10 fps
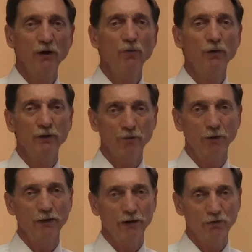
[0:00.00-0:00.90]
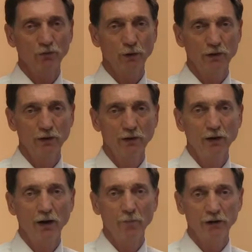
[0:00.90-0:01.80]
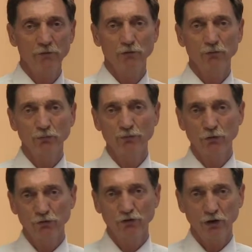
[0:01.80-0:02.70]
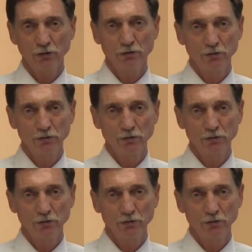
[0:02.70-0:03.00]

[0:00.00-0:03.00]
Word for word: We'll give them out next week. I'm going to give you a review sheet.